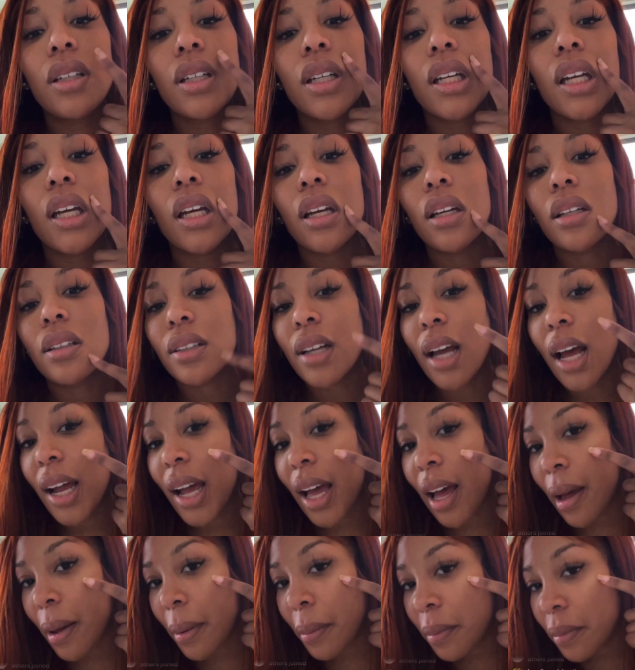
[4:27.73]
Look at it. I
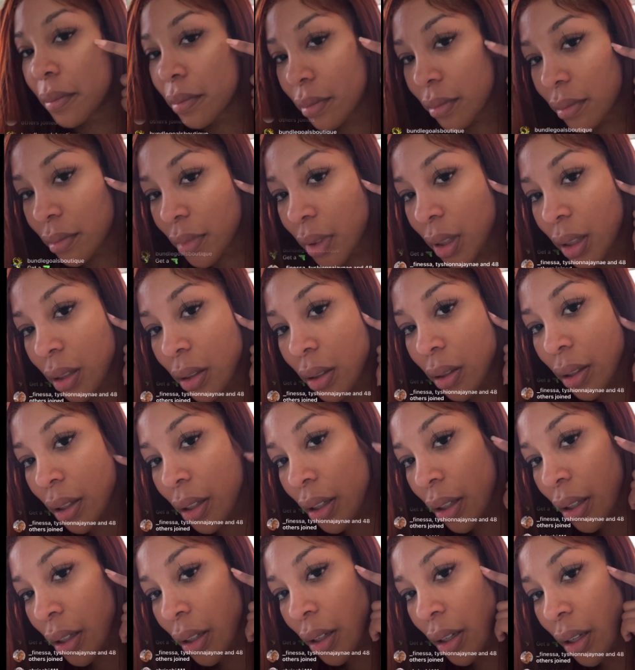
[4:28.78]
got,
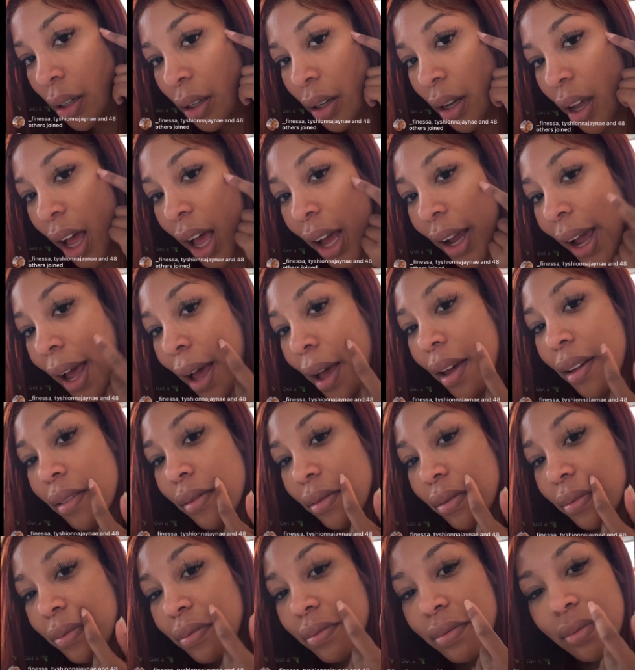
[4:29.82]
I
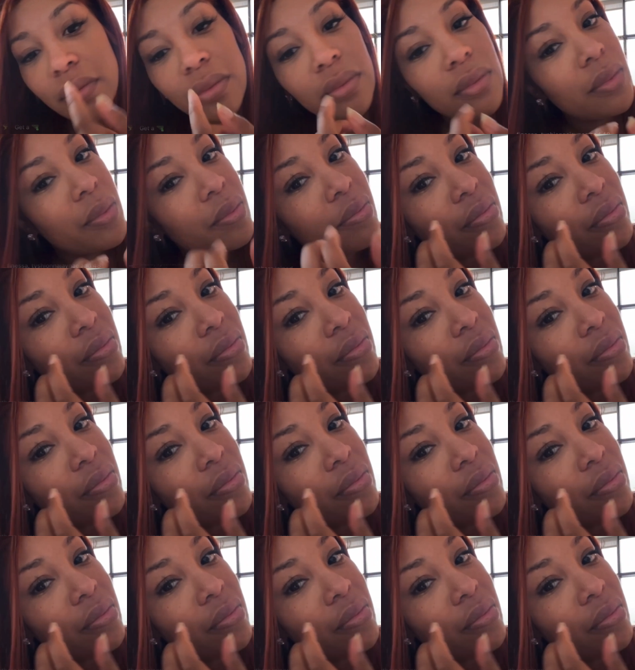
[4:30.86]
got